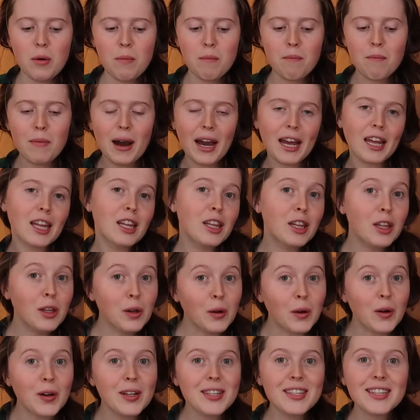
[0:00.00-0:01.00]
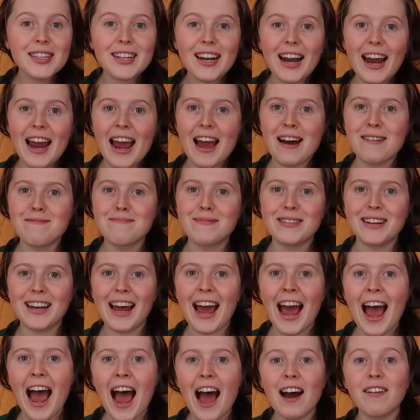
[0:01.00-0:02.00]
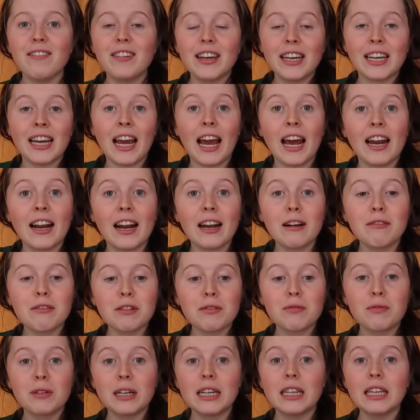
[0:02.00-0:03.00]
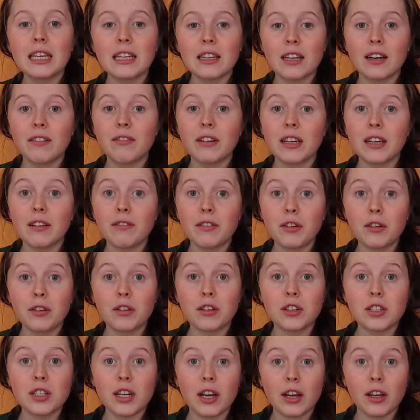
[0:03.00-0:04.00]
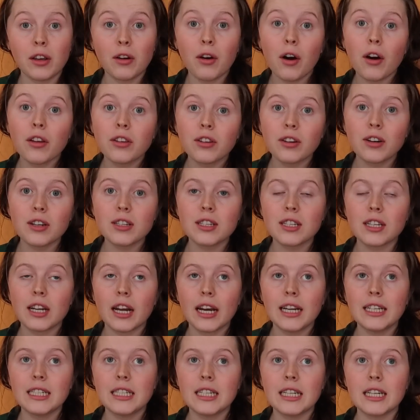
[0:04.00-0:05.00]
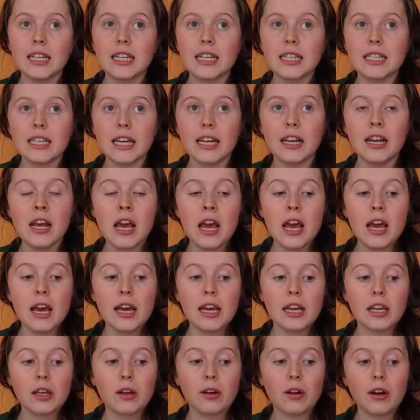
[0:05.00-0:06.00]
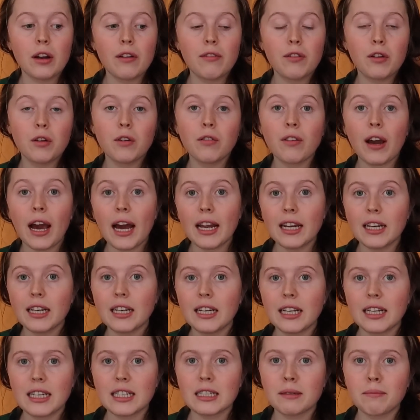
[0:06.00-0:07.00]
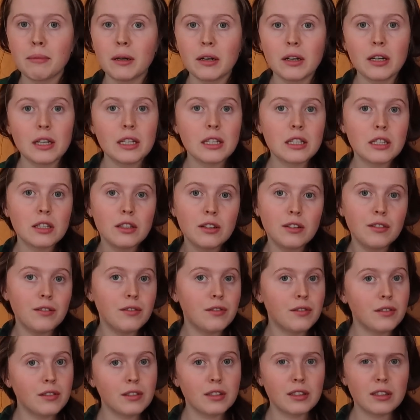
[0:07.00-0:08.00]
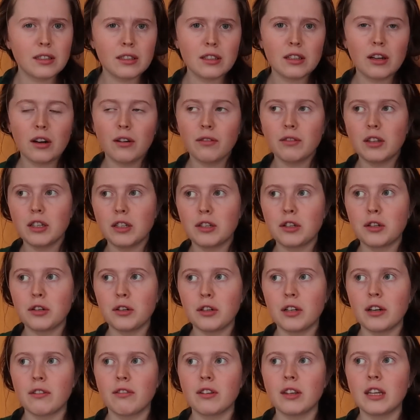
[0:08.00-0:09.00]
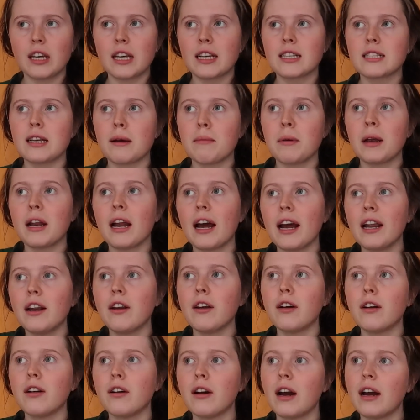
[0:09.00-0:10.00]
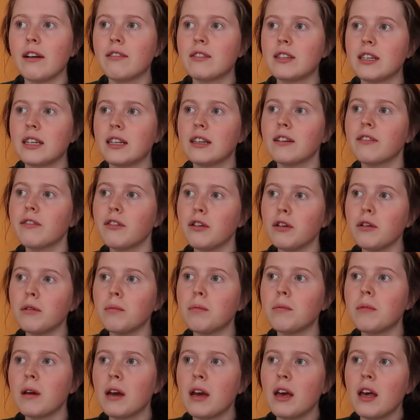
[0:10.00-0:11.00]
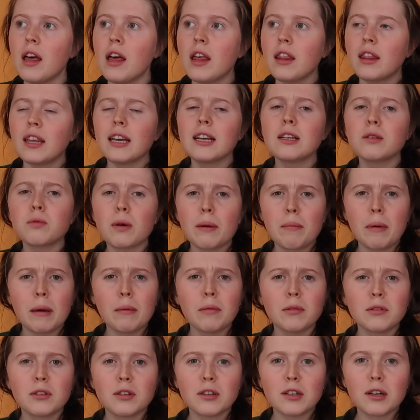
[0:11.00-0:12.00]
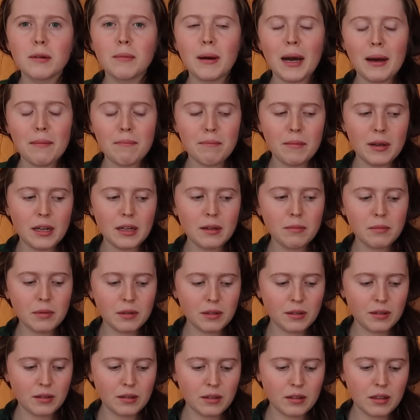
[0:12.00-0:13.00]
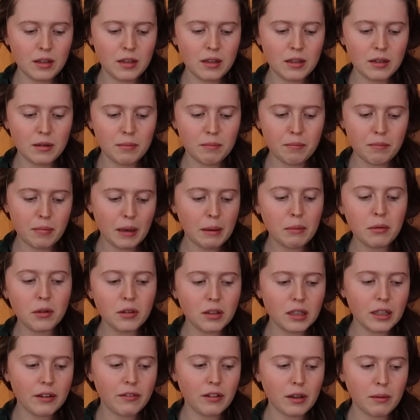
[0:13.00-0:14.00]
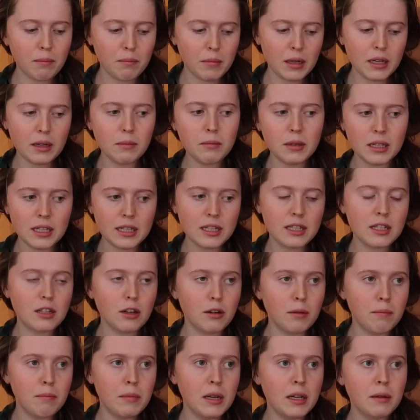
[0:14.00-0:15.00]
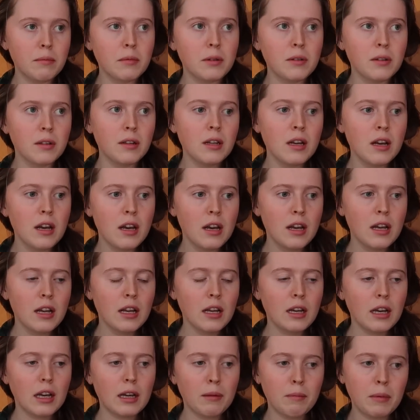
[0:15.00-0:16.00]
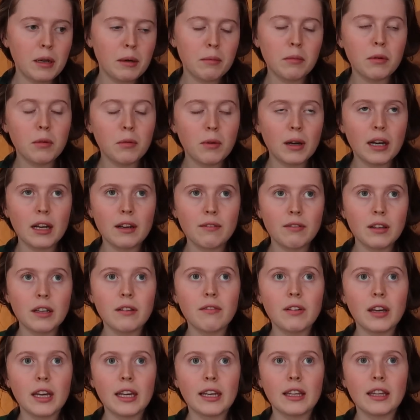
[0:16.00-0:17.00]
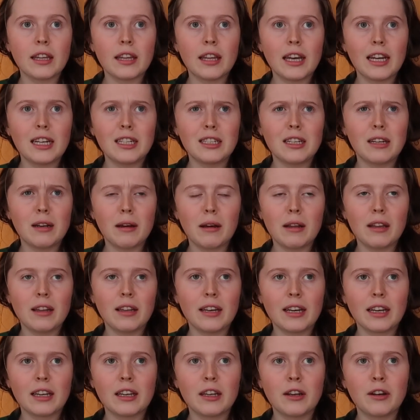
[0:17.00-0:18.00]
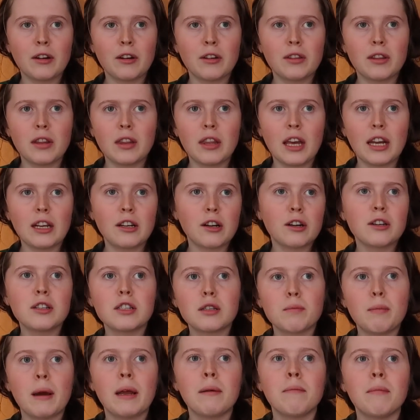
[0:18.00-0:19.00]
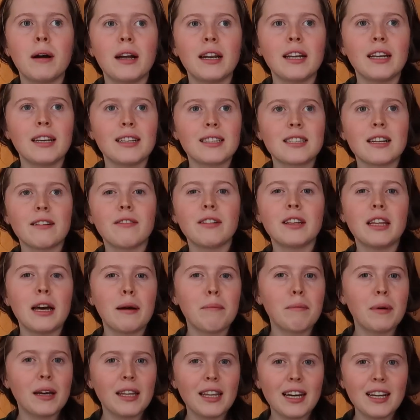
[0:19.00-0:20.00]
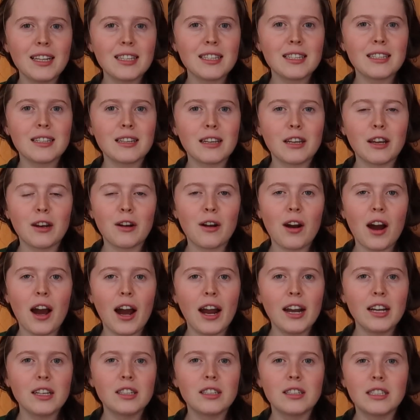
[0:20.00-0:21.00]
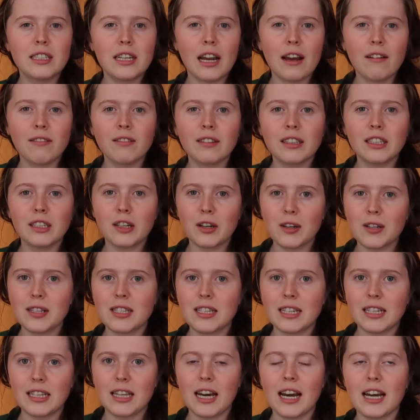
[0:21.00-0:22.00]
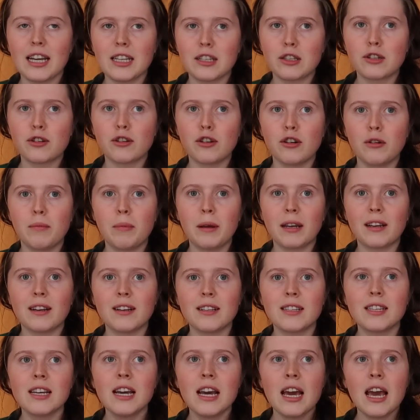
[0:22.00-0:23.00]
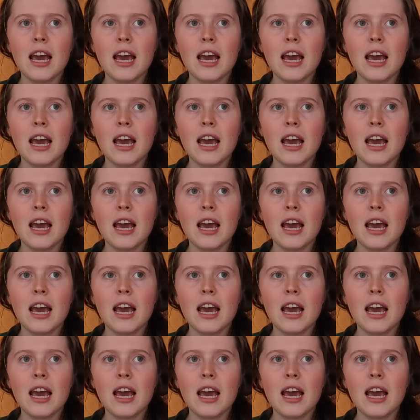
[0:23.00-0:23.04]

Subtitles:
my thoughts that I have been having, and I would really love it if you could share your thoughts and ideas, and, you know, if you've had any experience of the two different things. I mean, I know I've seen a few things where people talk about people who are living minimalist or a minimal way of living, they, like, you know, they don't spend money and stuff like that. But that's, you know, I definitely don't see that as true, because